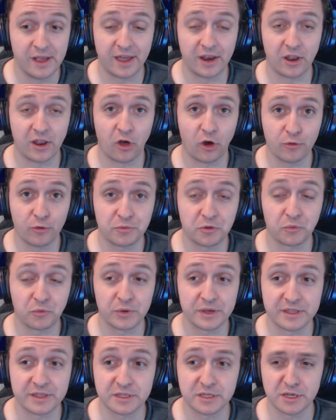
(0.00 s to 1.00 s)
and hope that
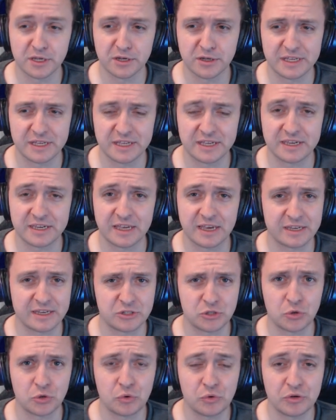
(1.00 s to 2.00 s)
we can turn in a
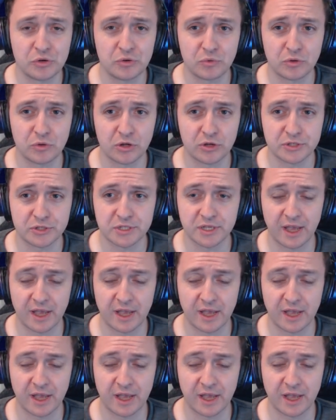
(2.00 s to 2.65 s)
2-0 loss